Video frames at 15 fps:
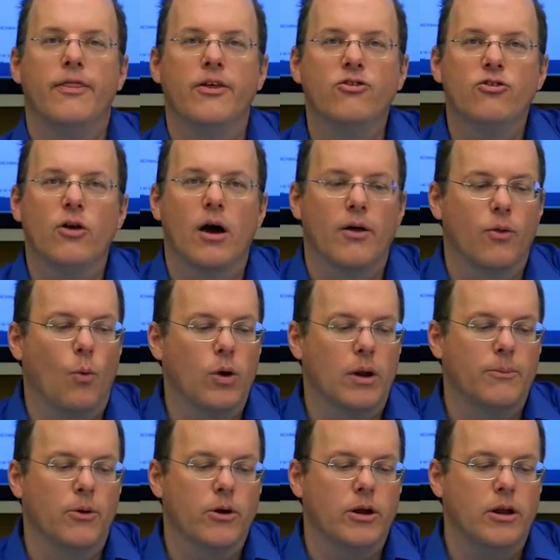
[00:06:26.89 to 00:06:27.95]
this, the one
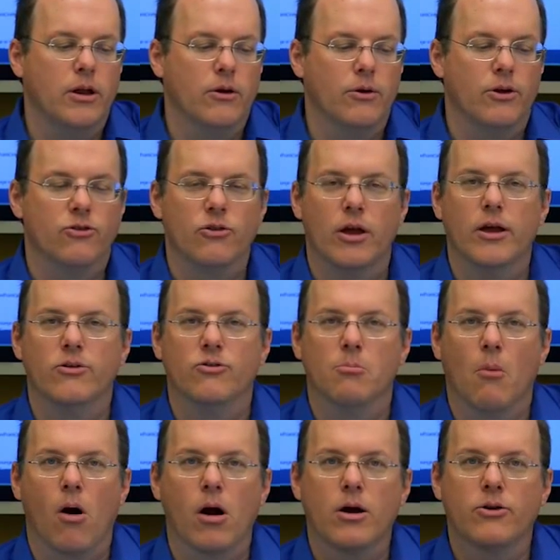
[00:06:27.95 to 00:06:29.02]
I'm working here is
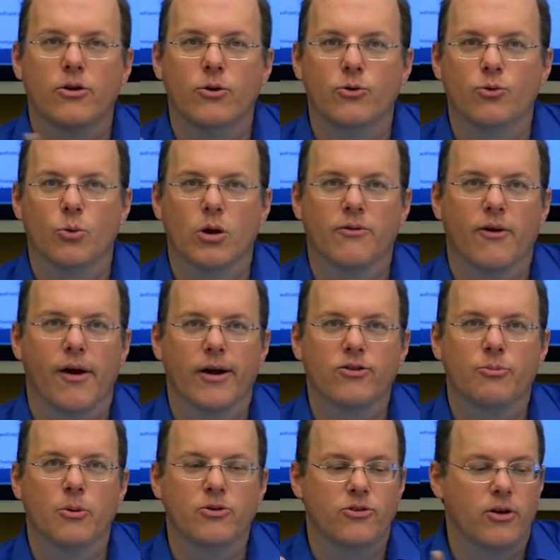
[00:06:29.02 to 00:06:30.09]
Mark, who's one of our
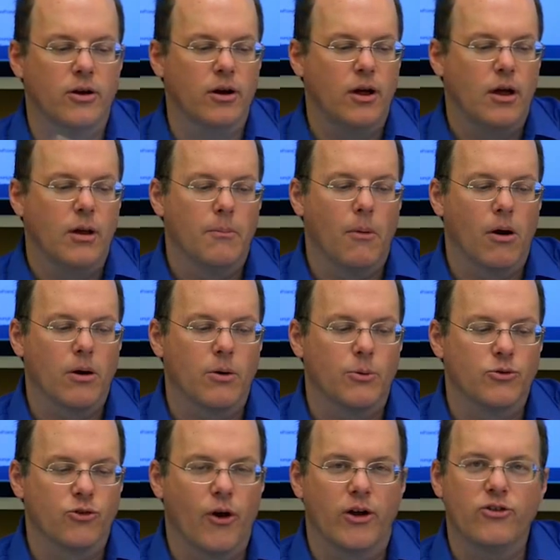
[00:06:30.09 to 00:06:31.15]
experts here. Mark
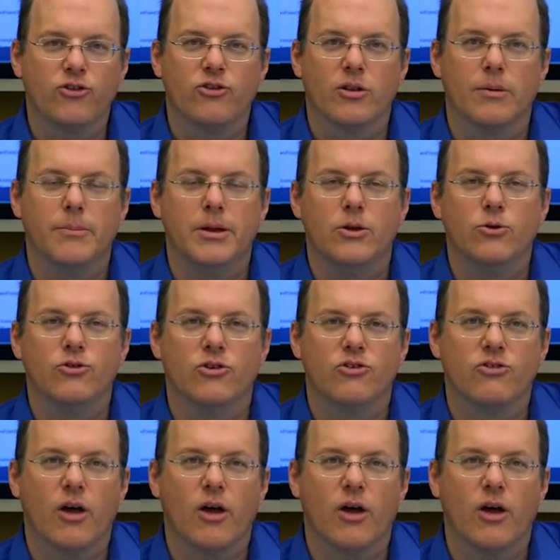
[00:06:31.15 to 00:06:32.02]
was gracious to let me use his